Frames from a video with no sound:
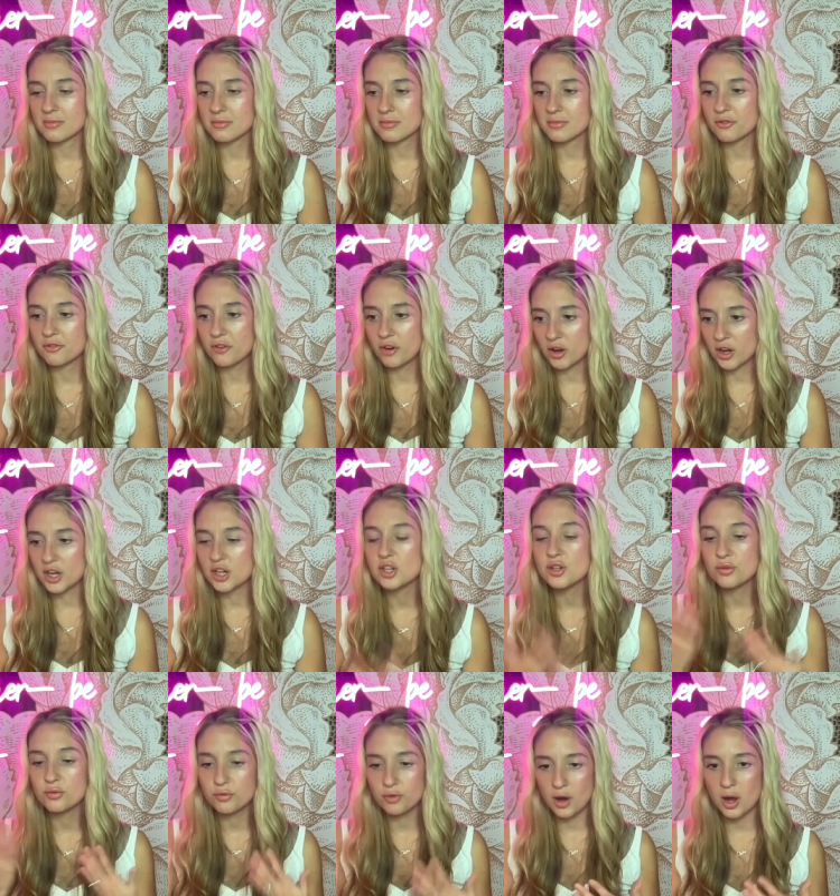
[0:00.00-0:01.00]

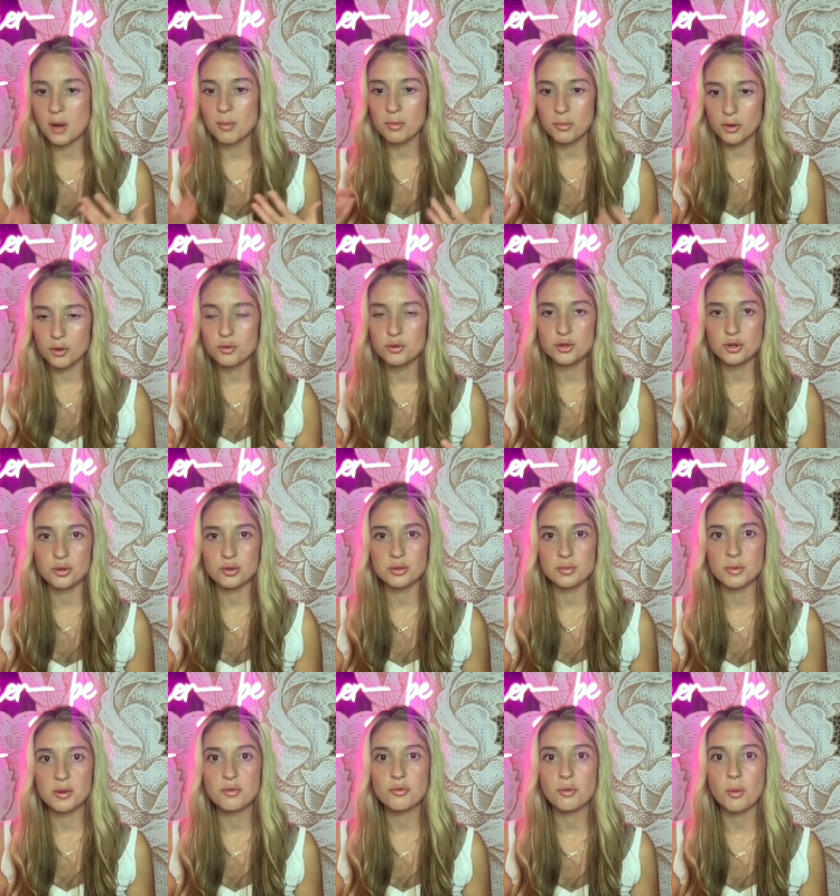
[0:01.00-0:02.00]
footage from those shows
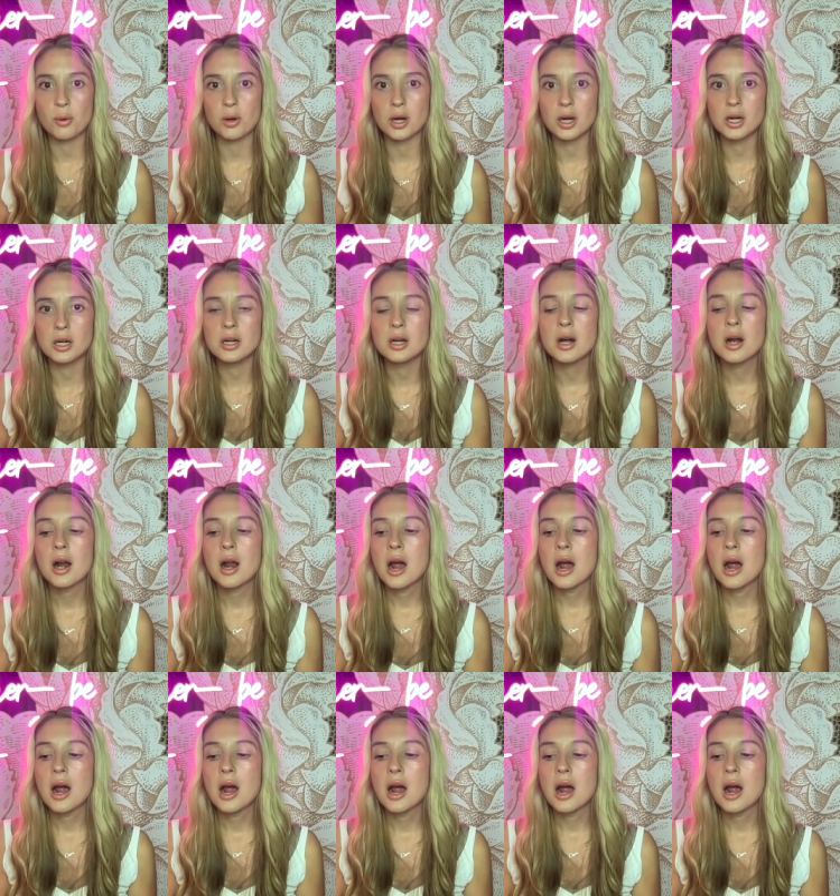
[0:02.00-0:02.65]
before.